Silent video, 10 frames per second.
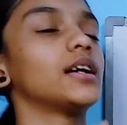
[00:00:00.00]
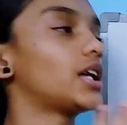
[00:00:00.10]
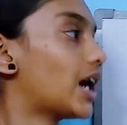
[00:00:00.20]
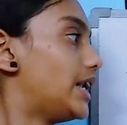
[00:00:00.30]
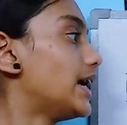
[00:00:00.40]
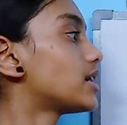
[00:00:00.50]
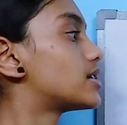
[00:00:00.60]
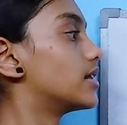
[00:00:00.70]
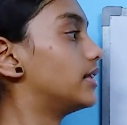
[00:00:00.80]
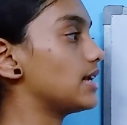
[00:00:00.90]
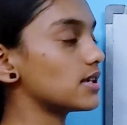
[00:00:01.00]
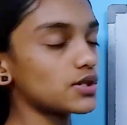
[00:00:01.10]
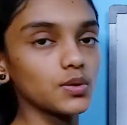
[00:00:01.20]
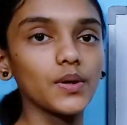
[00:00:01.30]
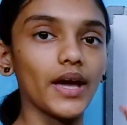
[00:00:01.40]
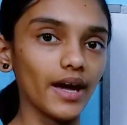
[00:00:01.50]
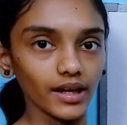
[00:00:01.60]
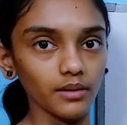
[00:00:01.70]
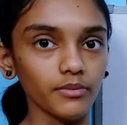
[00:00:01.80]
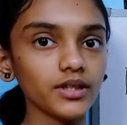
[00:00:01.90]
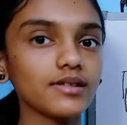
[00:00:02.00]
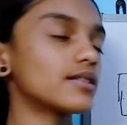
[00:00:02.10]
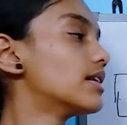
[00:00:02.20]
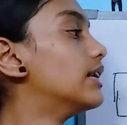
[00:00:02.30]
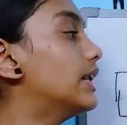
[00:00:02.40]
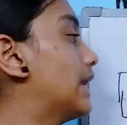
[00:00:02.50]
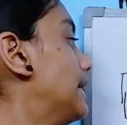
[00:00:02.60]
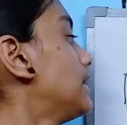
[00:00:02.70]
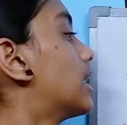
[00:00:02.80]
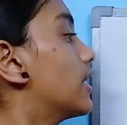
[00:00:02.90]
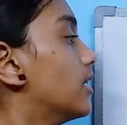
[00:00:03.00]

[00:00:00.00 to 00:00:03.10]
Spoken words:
connect these two elements. Like